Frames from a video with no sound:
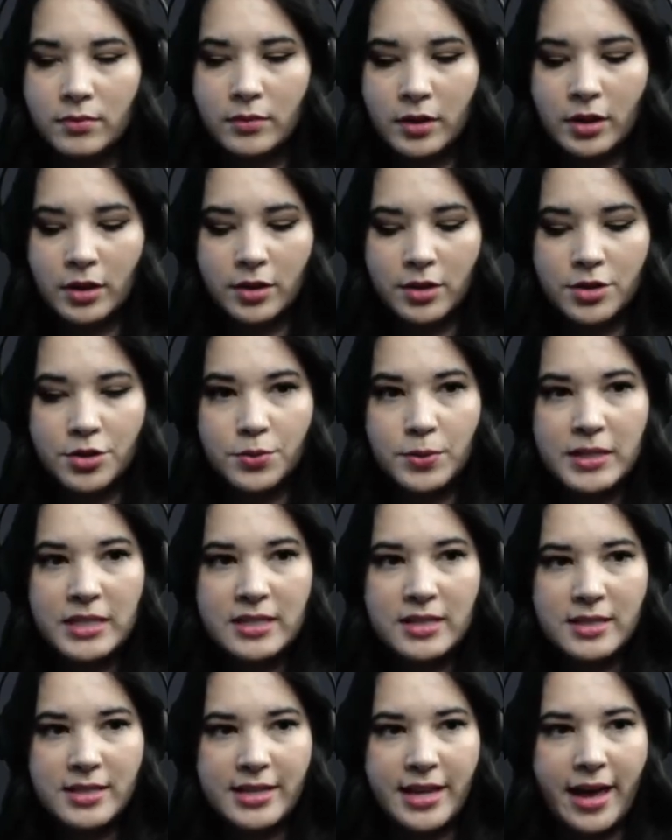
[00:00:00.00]
So we
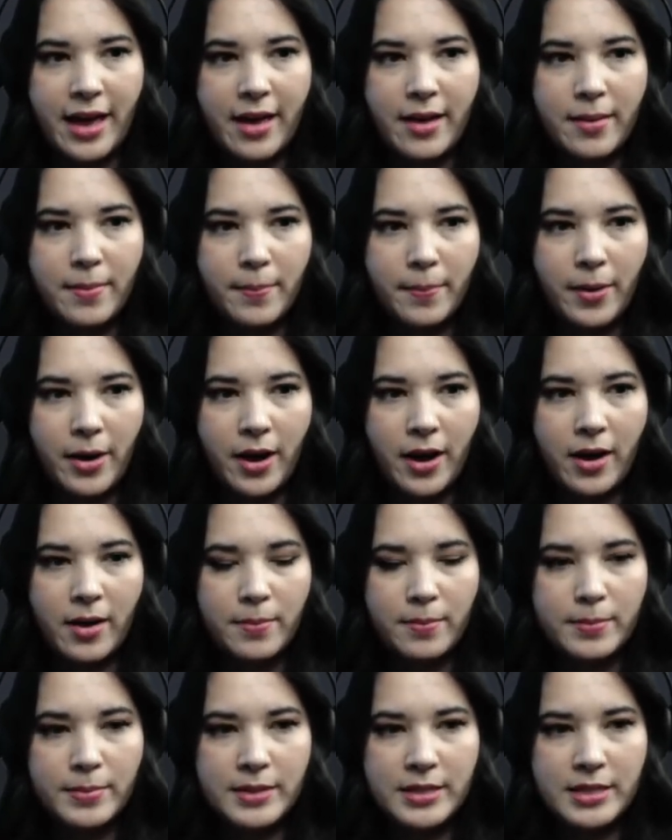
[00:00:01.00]
can say
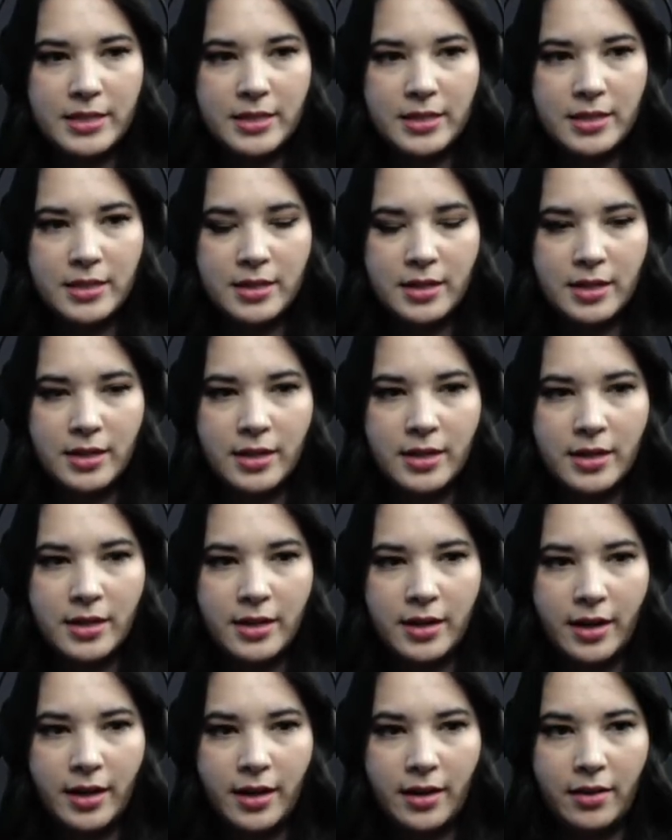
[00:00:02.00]
popped
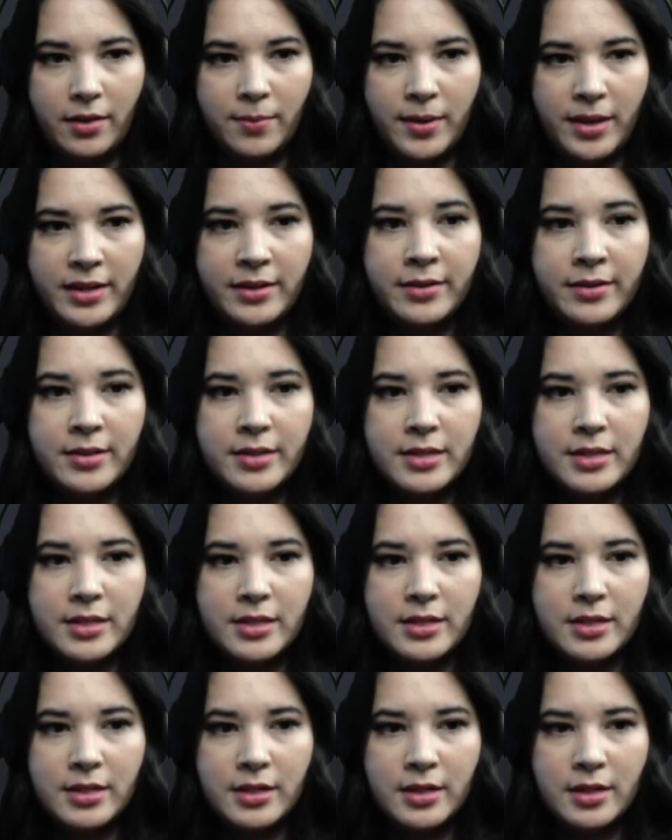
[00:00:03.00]
element,
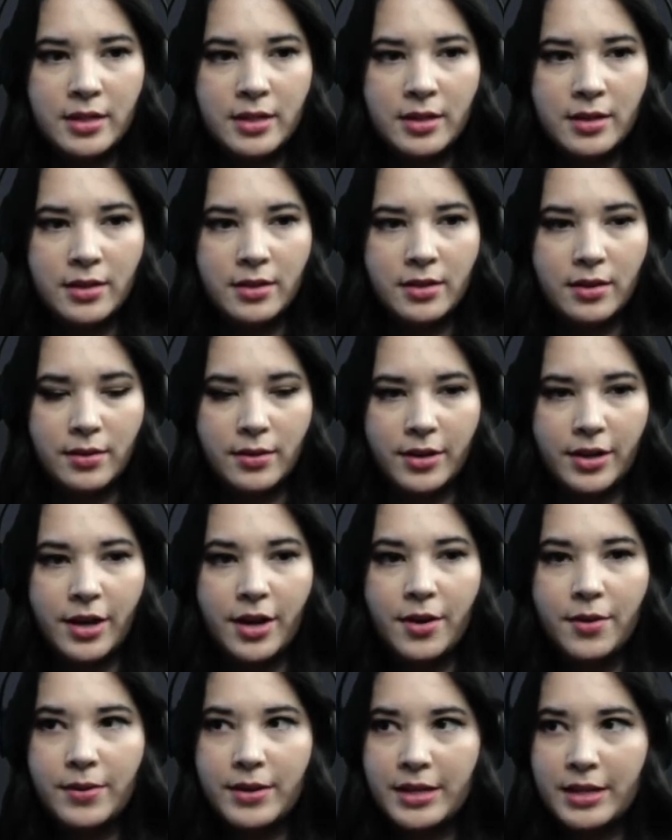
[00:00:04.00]
there we
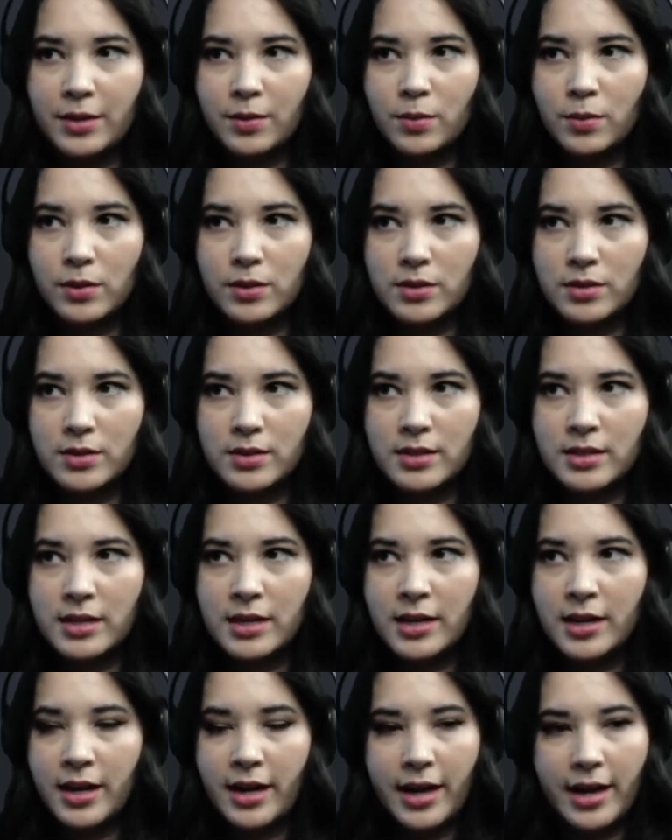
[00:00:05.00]
go, equals
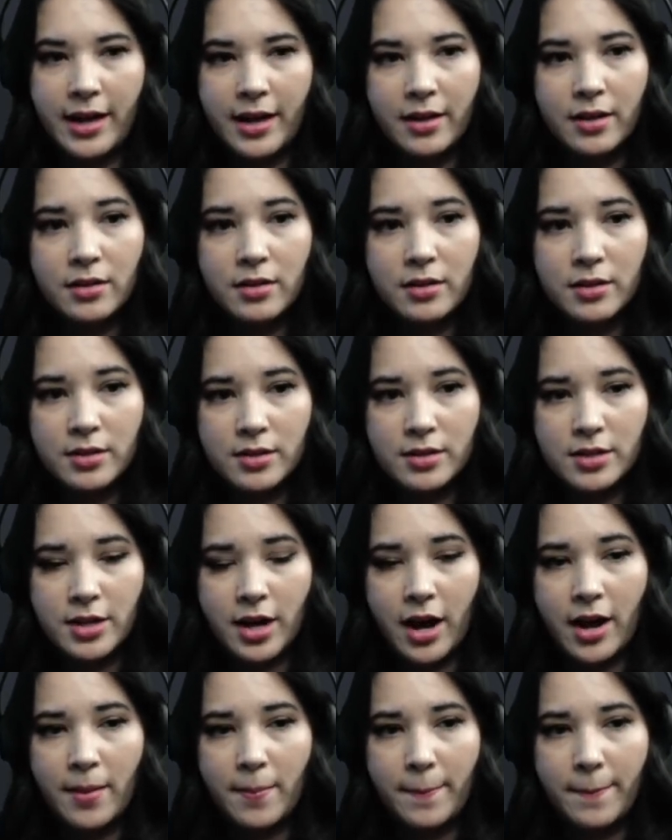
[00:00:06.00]

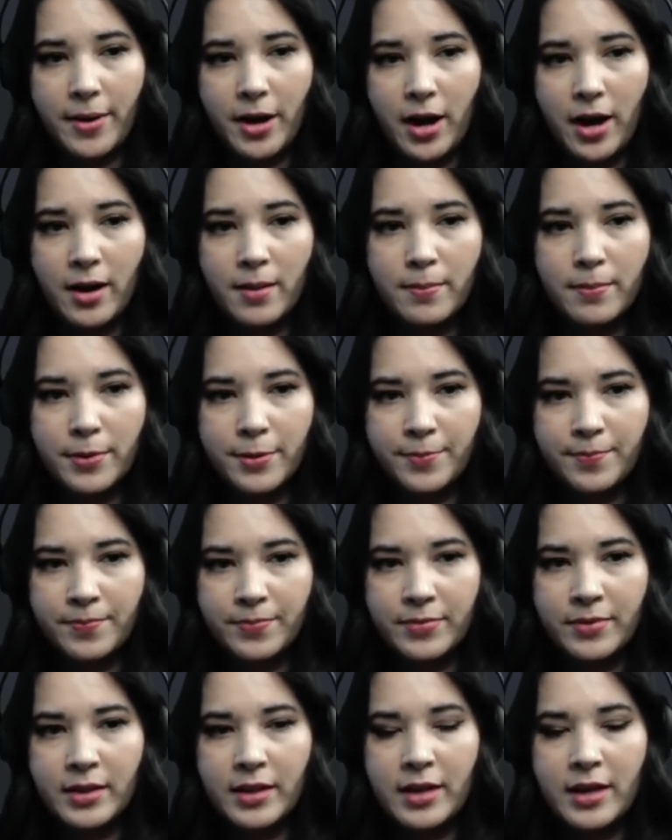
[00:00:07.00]
L.pop.
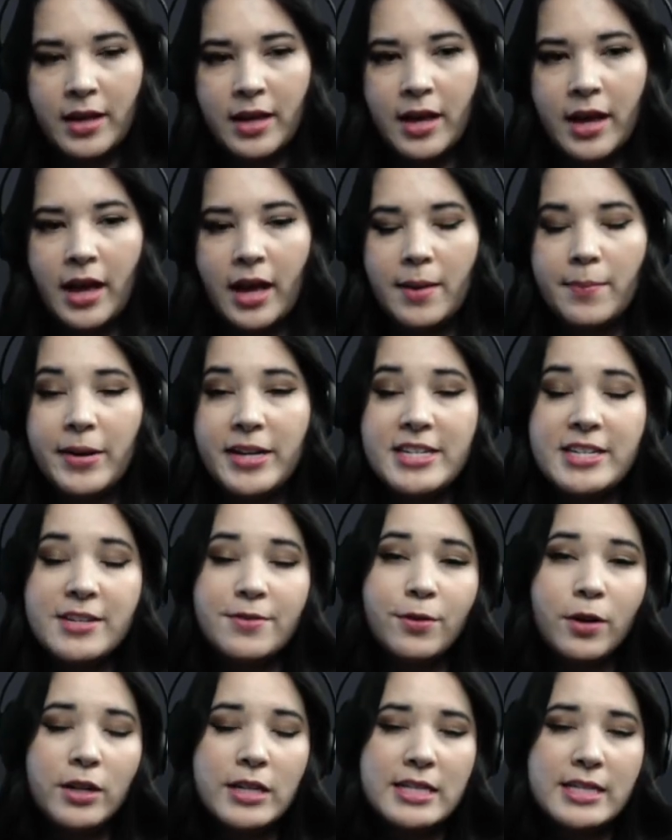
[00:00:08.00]
And by
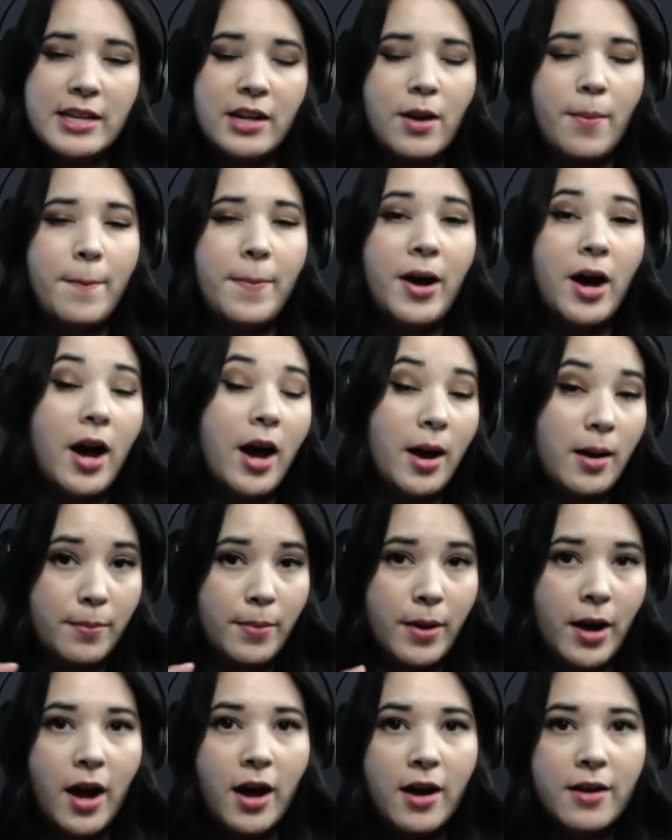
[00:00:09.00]
default, it's going to
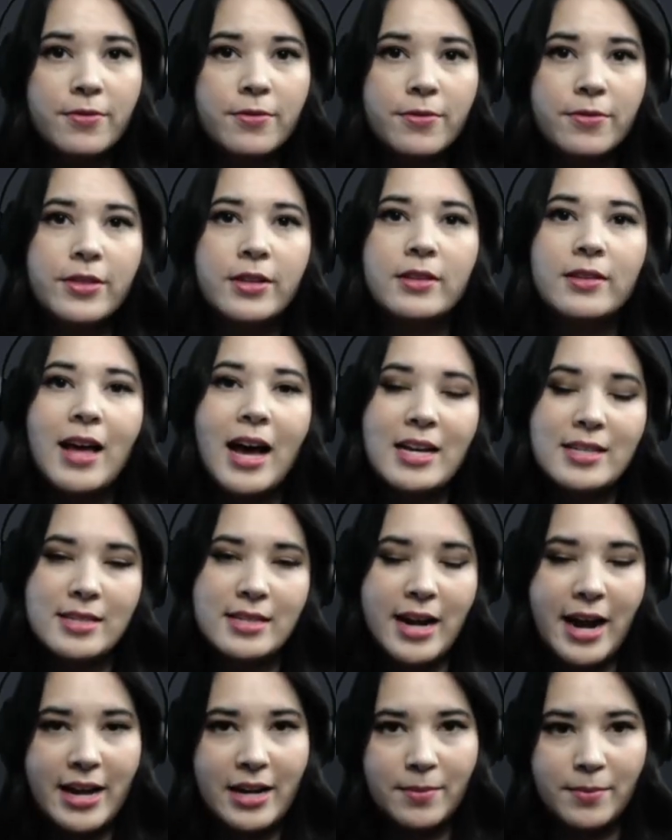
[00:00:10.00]
pop off the last
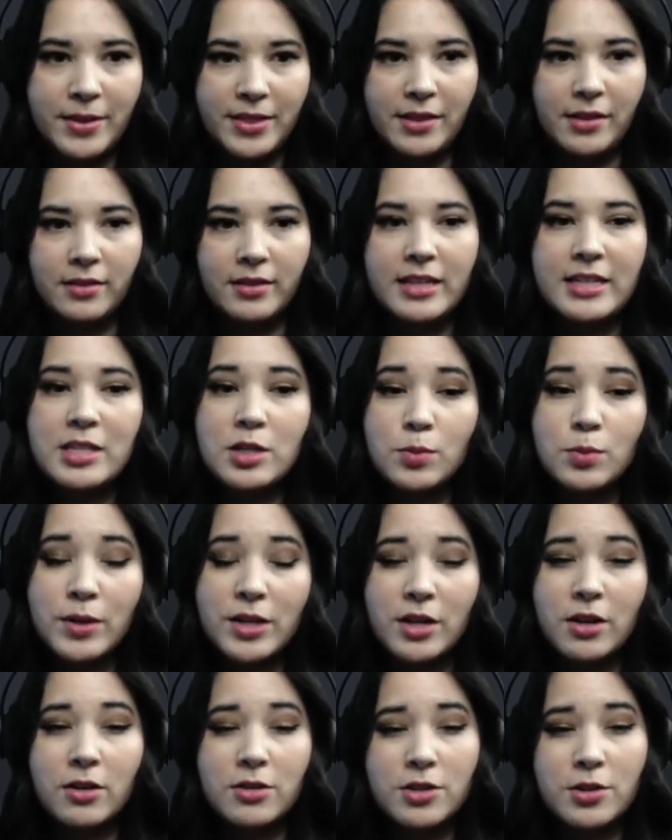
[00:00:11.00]
item in the list. We
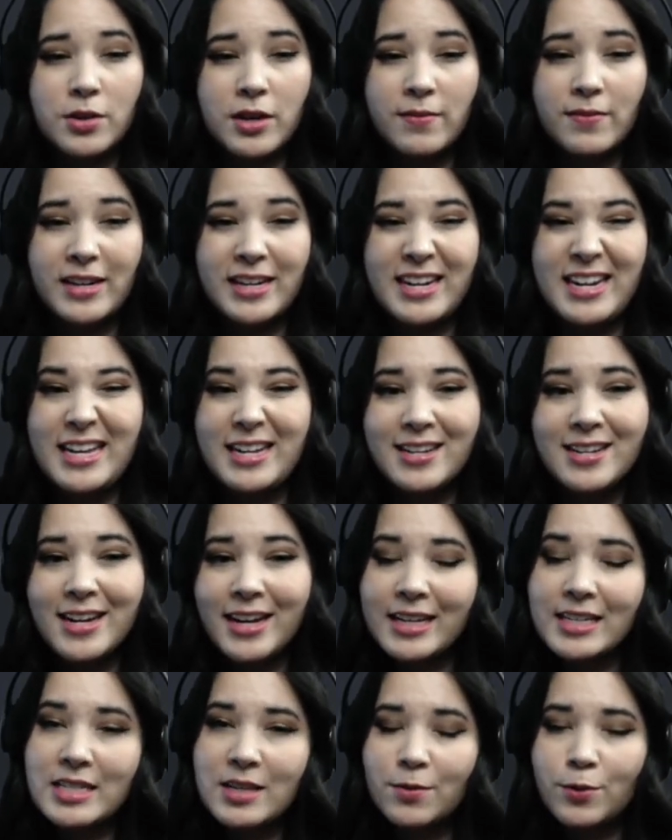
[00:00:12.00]
could also give it an
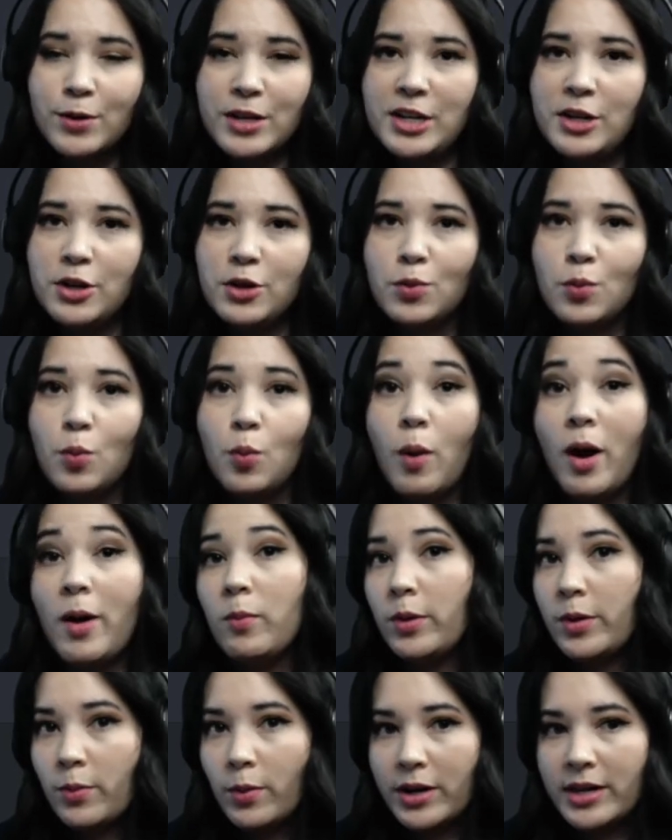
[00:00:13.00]
index if we knew what
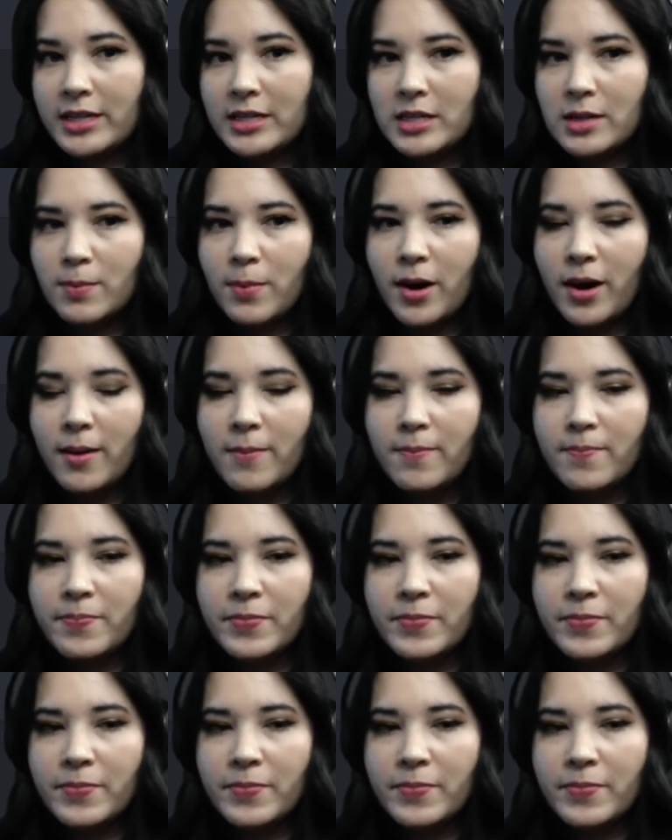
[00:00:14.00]
we wanted to pop.